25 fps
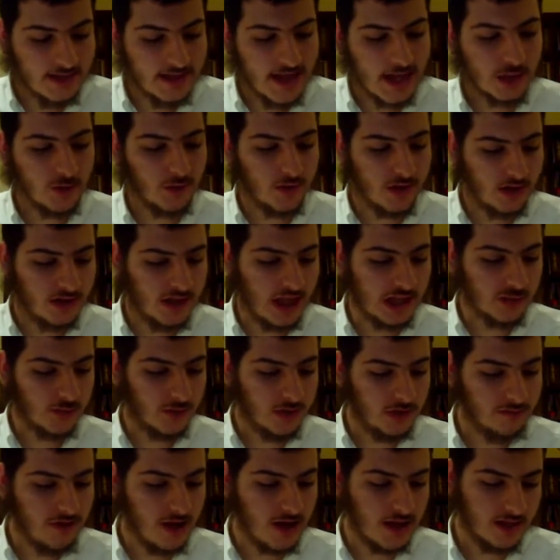That's what
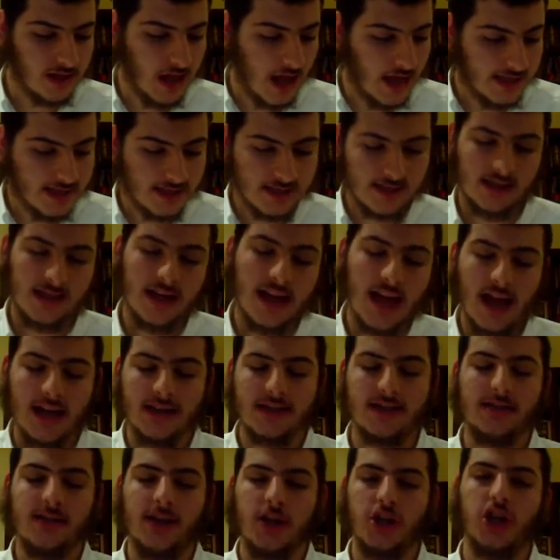he recognizes, and he
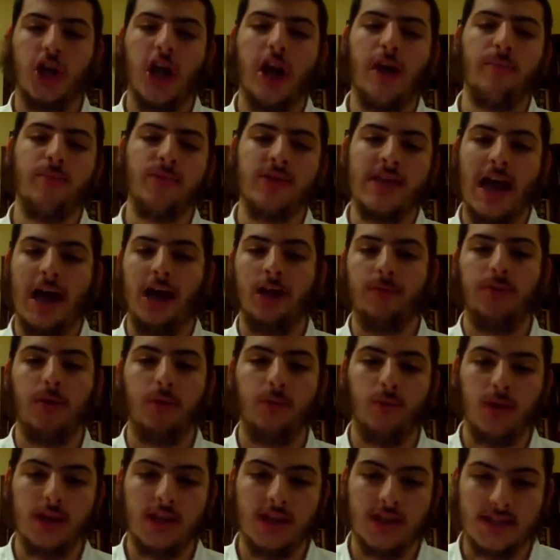asks Hashem to help
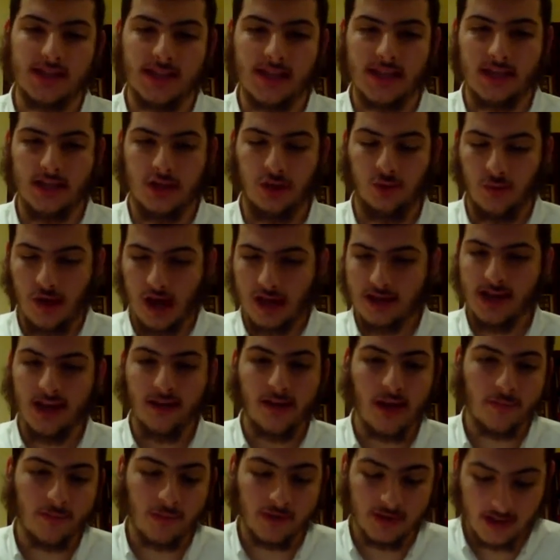him with this inyan,
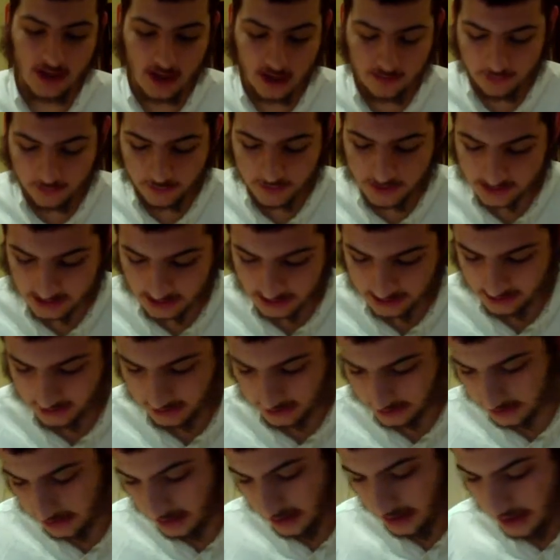to help him with this
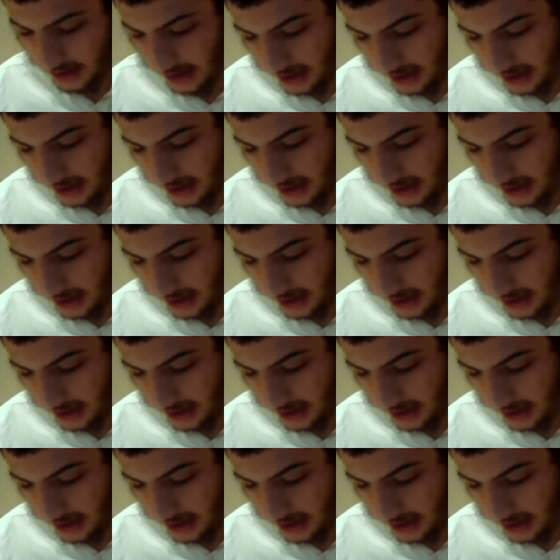idea.